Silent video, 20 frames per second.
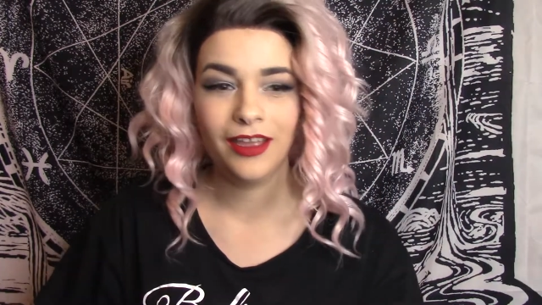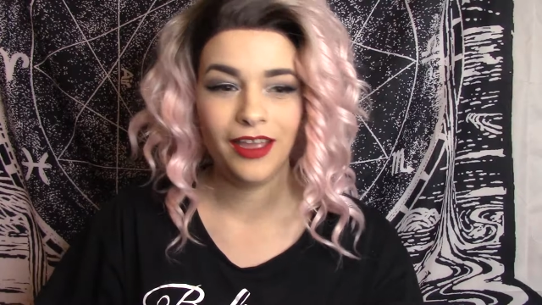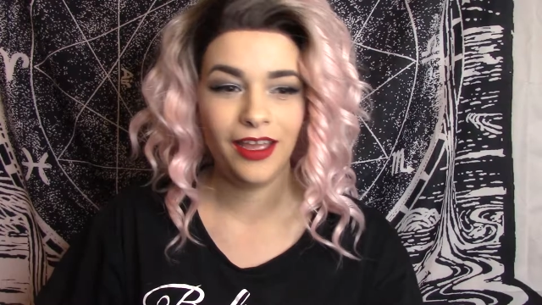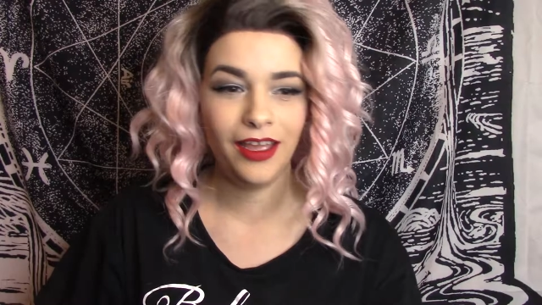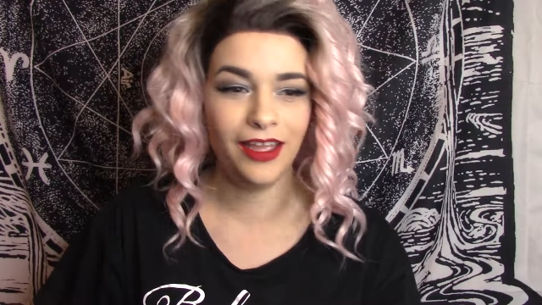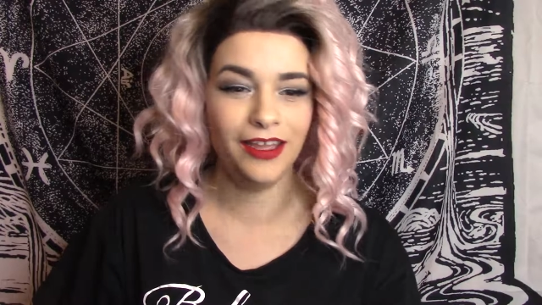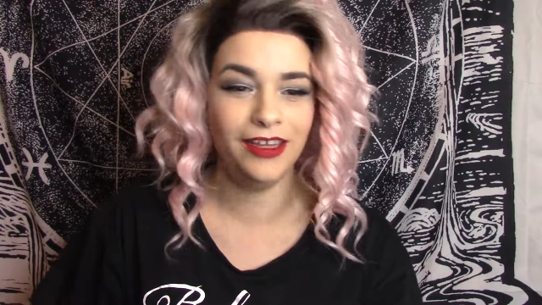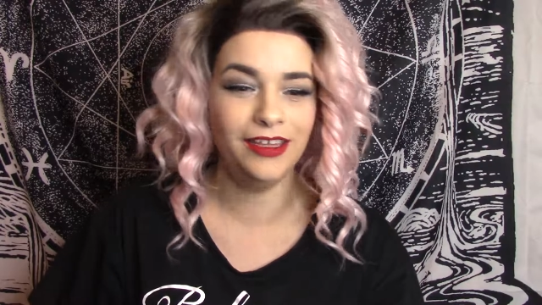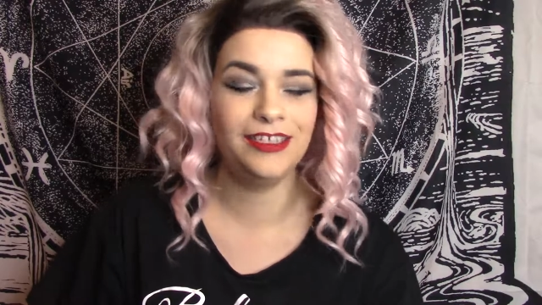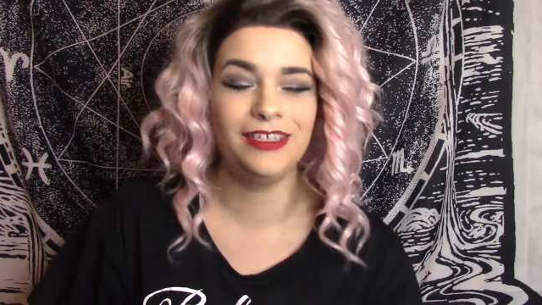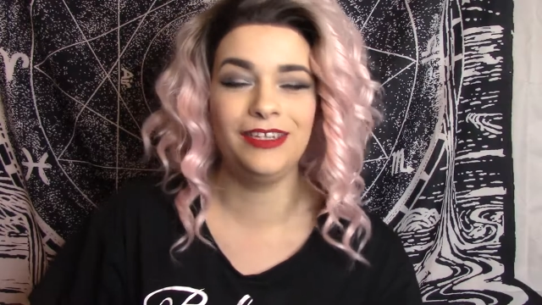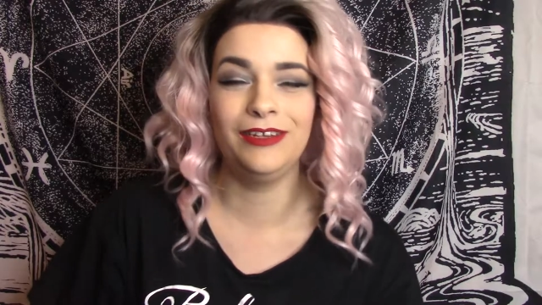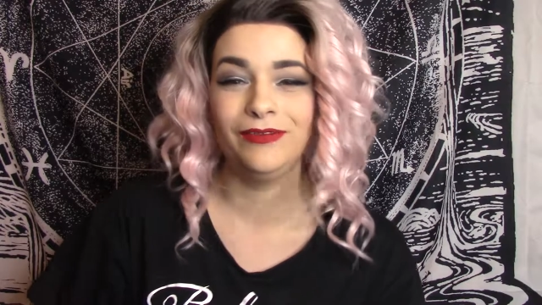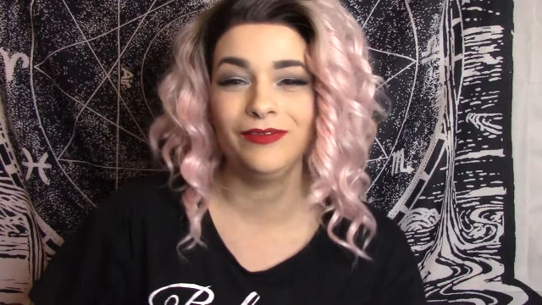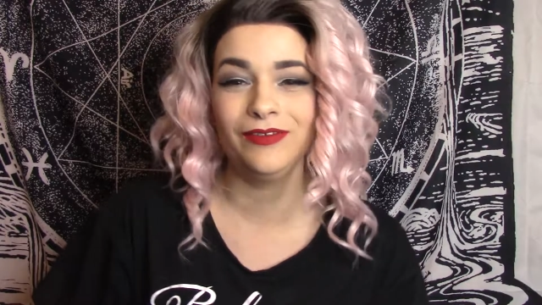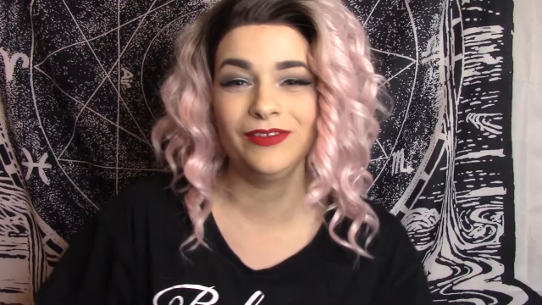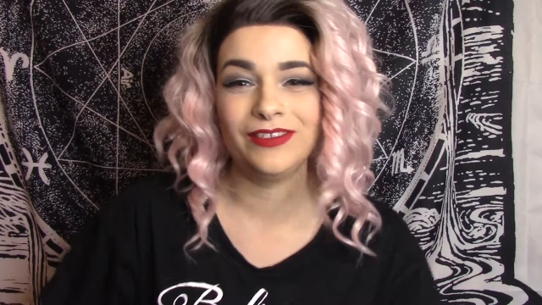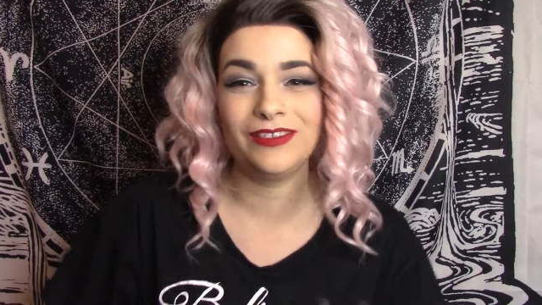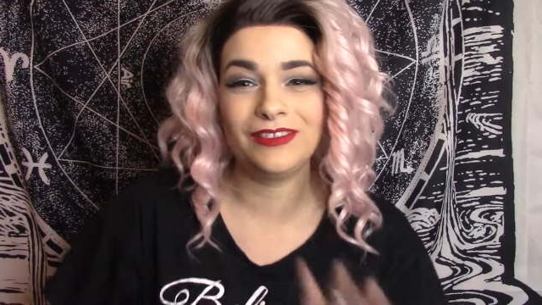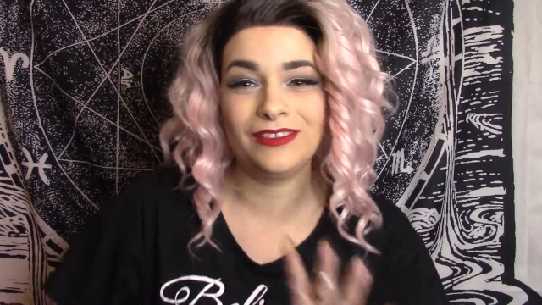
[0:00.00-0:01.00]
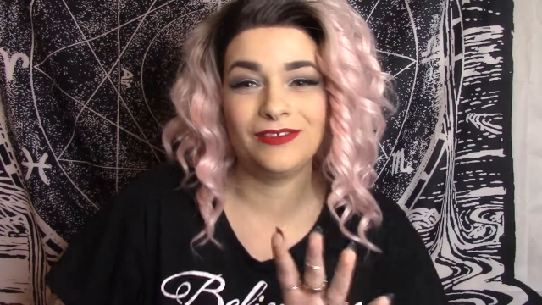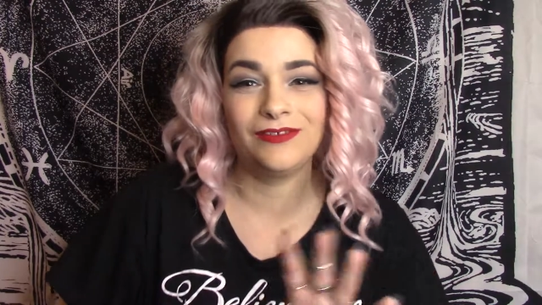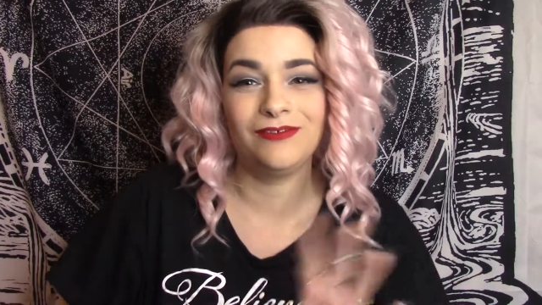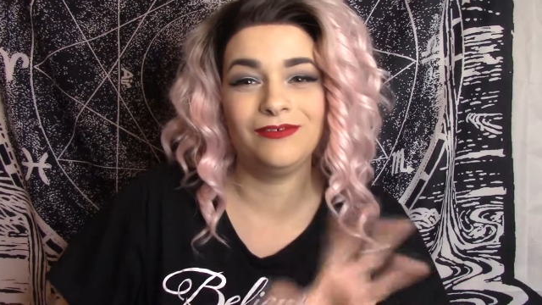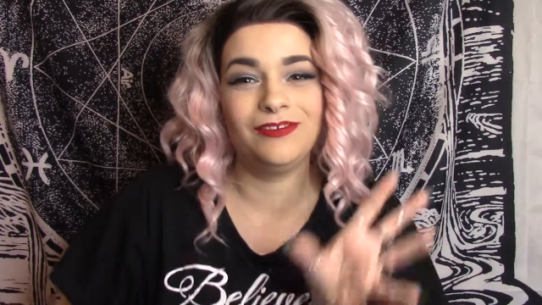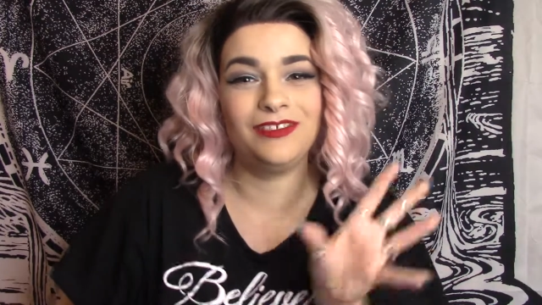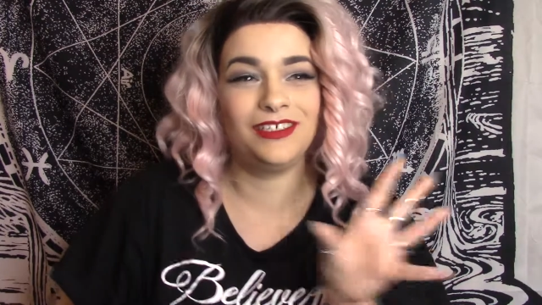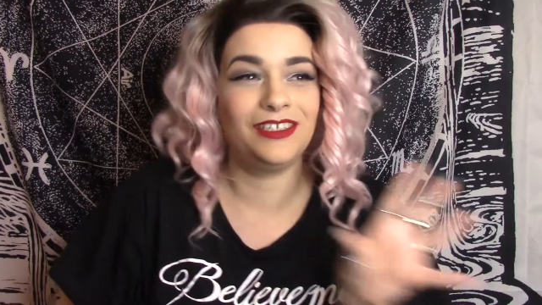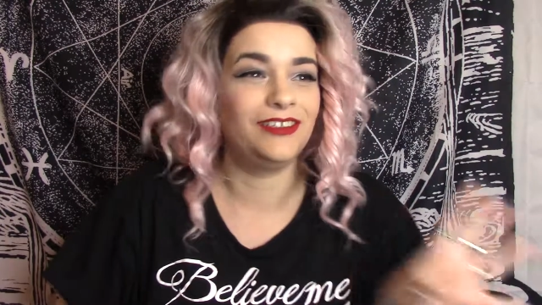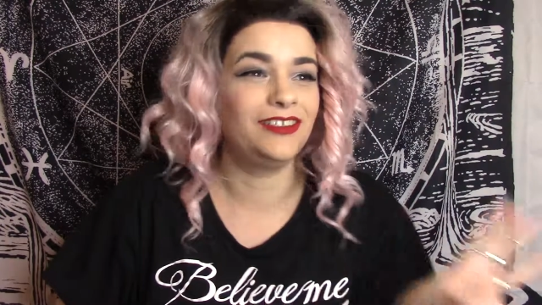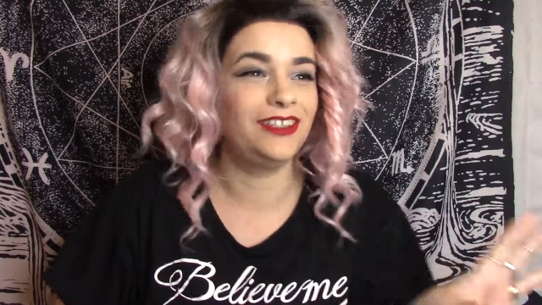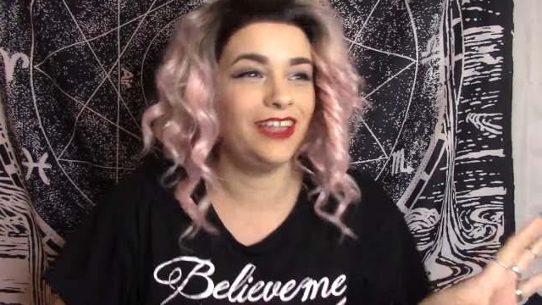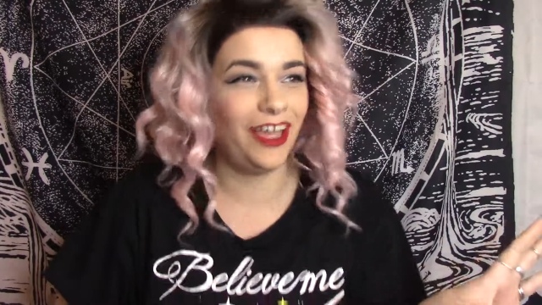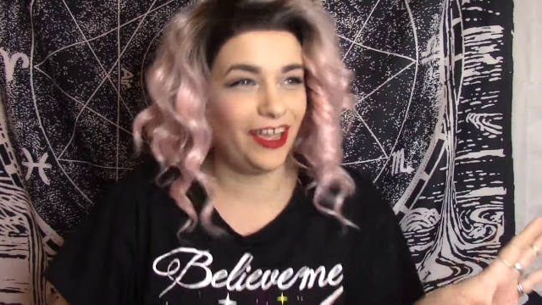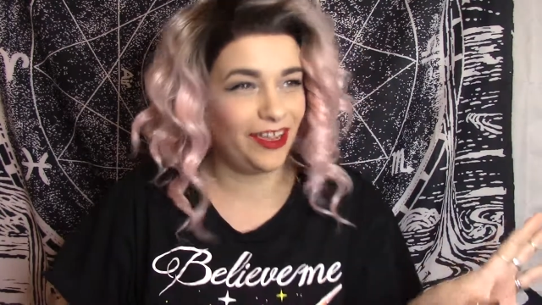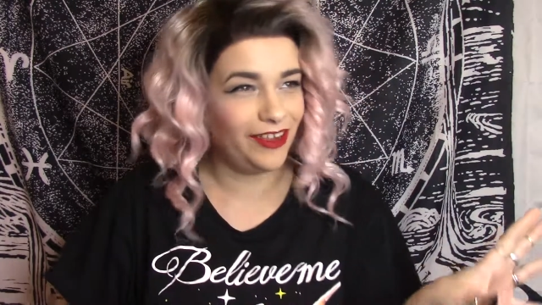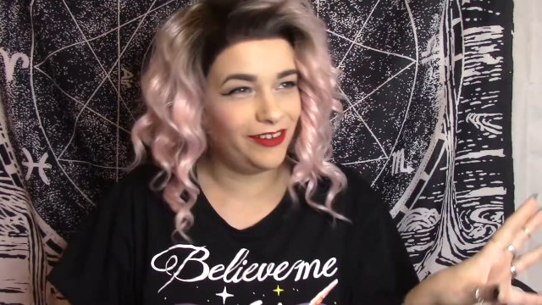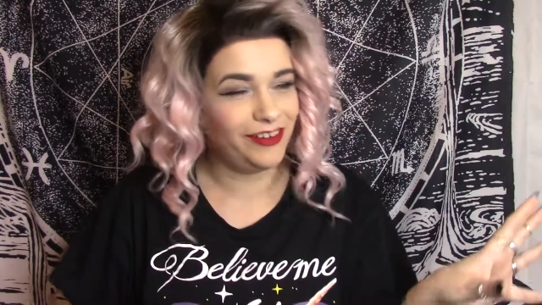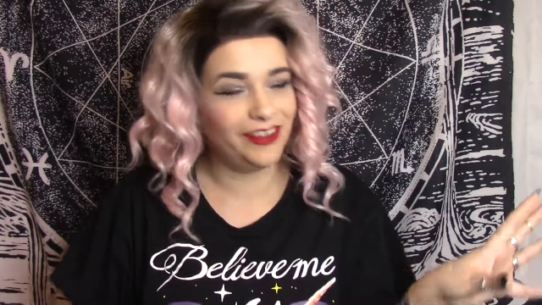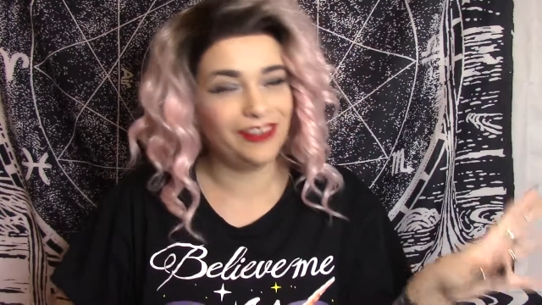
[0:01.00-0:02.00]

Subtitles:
And she was so chilled out,